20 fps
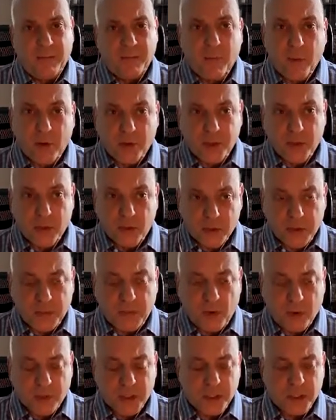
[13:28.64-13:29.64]
most of those
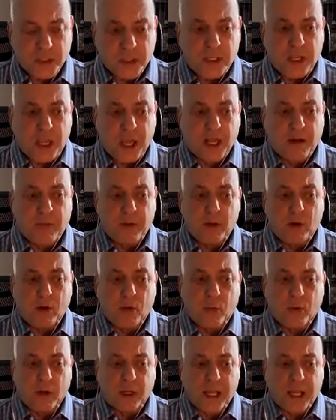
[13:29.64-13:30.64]
folks in the academy are
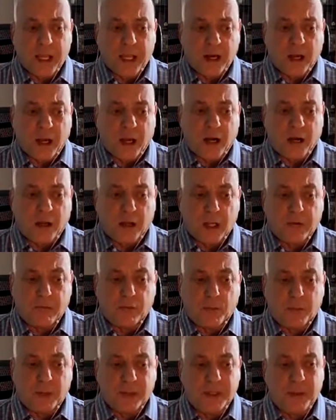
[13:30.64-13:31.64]
working at a higher level,
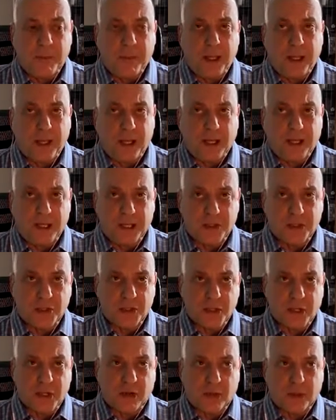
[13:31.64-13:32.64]
but they may not
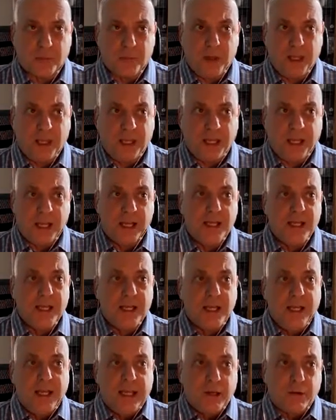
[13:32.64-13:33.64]
necessarily be
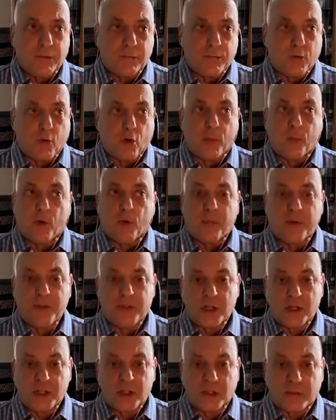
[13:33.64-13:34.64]
in a formal
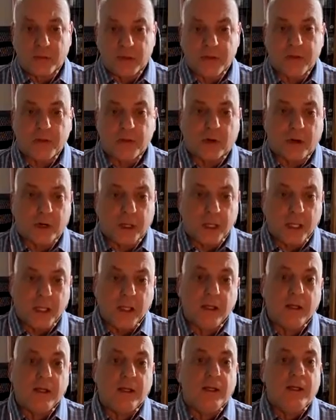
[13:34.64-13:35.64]
position of authority,
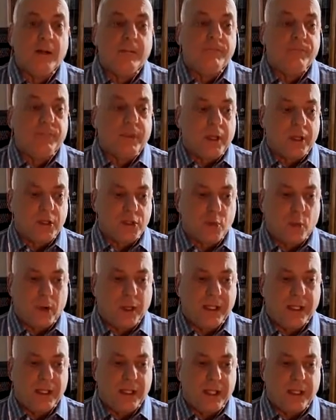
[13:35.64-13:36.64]
is
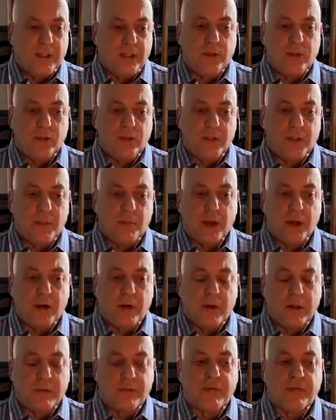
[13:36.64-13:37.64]
what can they do to
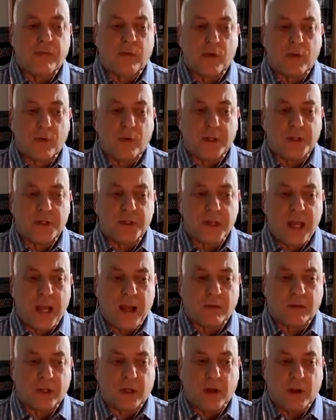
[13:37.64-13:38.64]
better influence
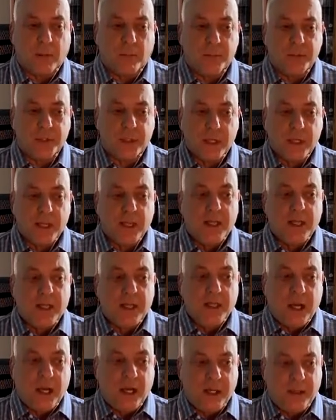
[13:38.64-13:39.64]
outcomes
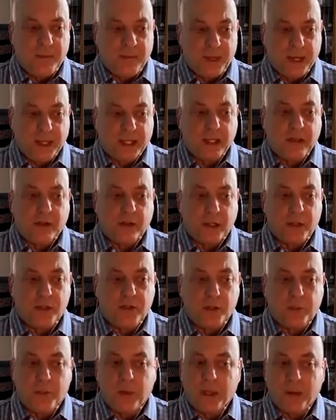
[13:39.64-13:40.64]
that can lead
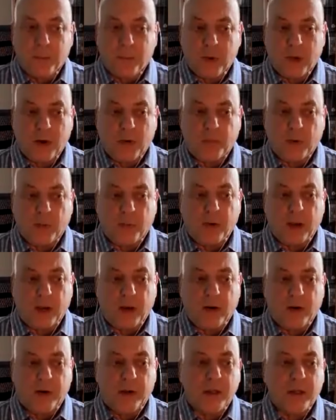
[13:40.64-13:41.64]
to being better
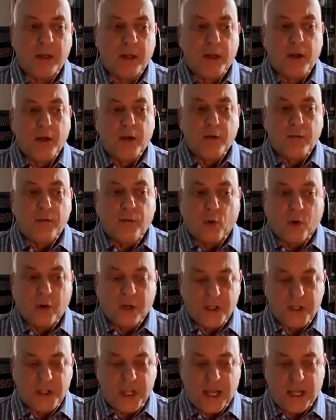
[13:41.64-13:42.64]
prepared for
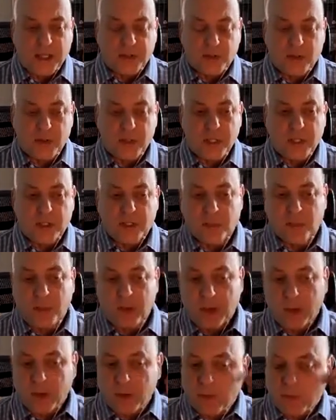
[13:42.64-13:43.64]
disasters and to
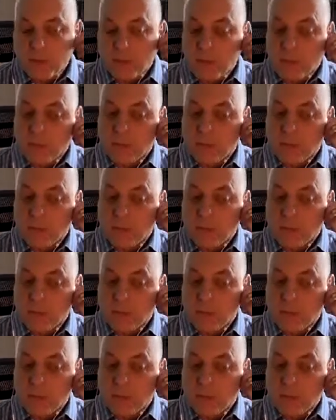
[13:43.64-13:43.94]
better